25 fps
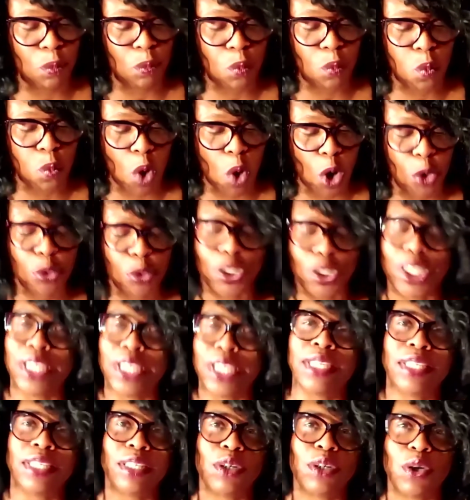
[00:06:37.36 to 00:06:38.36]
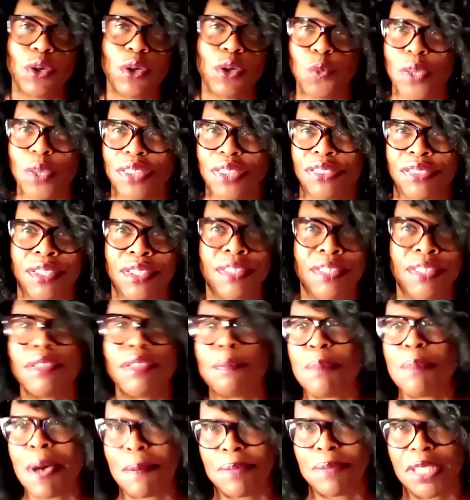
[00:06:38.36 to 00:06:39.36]
working within the
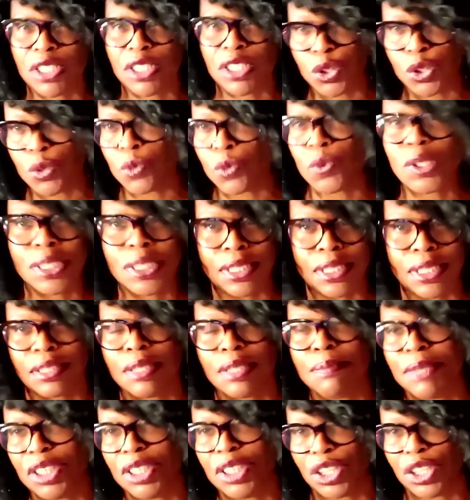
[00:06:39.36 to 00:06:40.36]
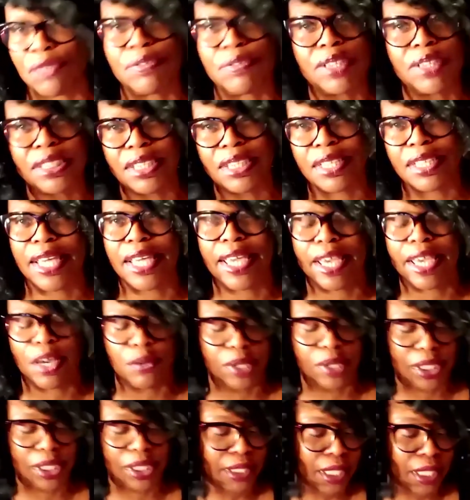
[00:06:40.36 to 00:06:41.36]
public school system in Jefferson
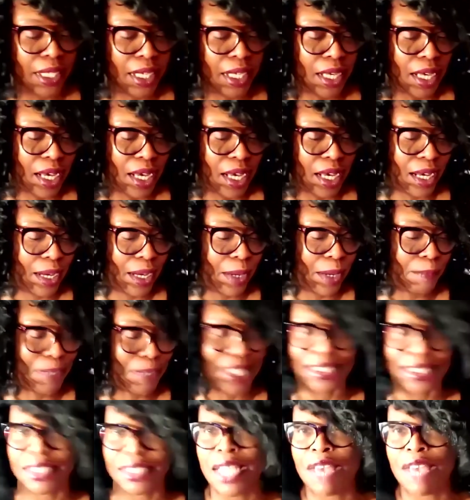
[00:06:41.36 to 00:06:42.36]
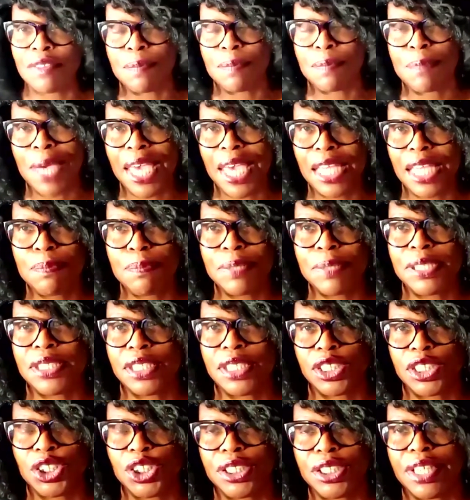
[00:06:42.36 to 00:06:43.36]
County. Um, I didn't have a paid
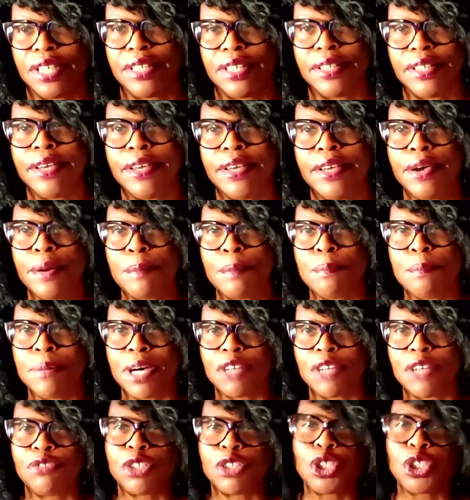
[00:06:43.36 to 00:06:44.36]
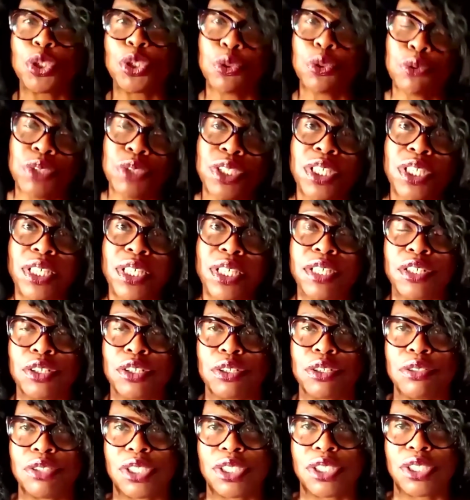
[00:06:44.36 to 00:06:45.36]
position, but for two
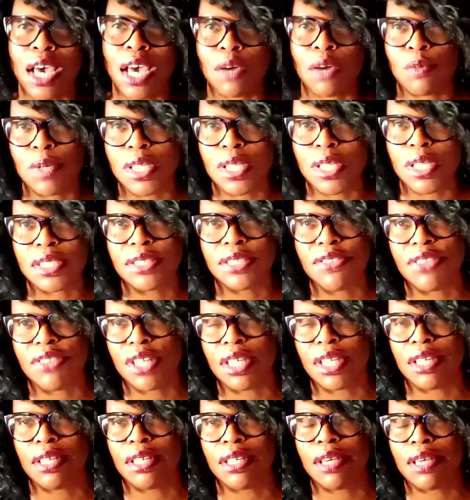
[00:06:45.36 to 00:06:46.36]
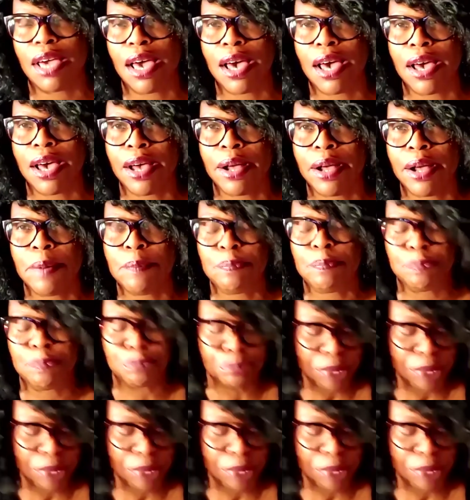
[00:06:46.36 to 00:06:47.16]
years, I was the um,